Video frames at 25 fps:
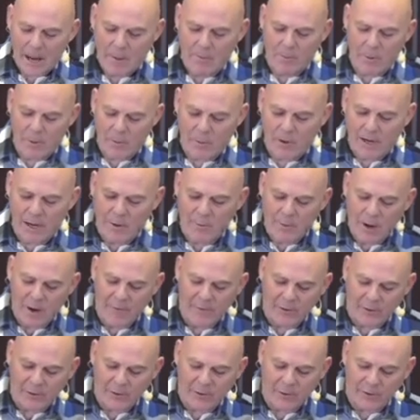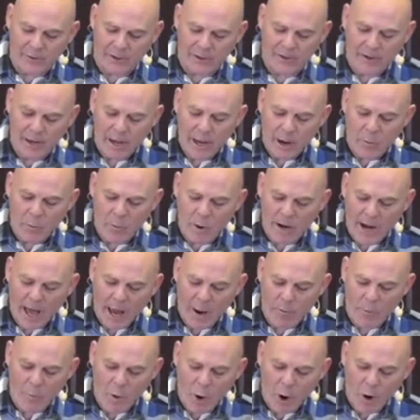But when he read this, he said, when
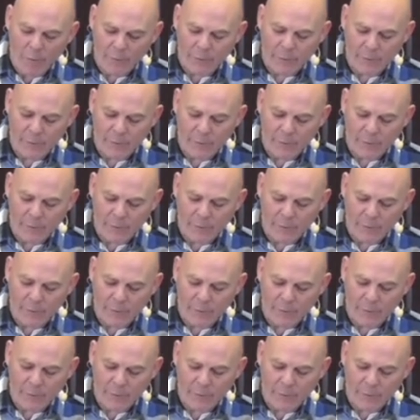I walk